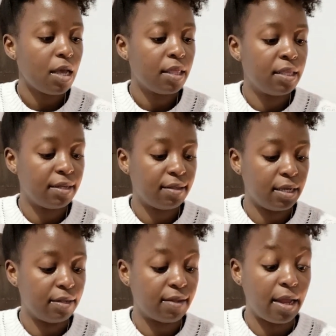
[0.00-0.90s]
This
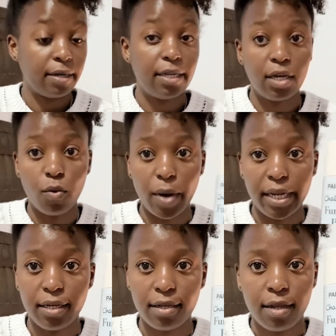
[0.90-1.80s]
is antique
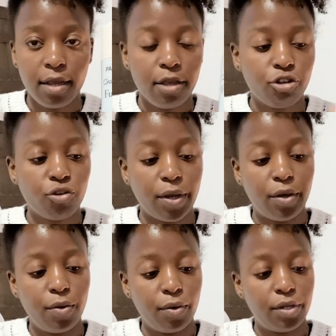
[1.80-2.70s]
white, so I
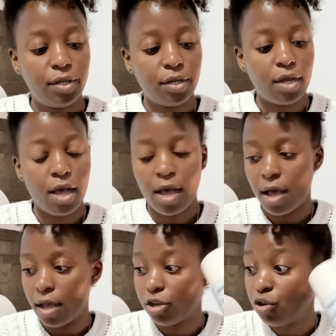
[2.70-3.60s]
got
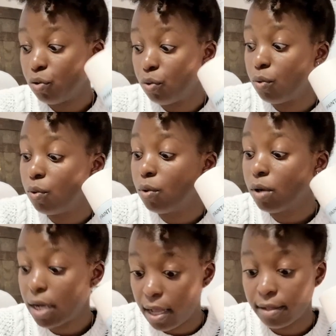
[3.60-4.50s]
2
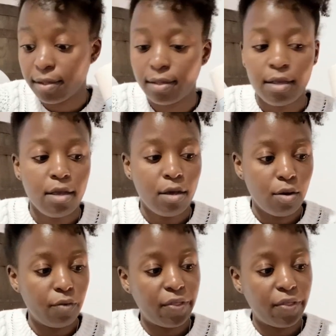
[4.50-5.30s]
cans of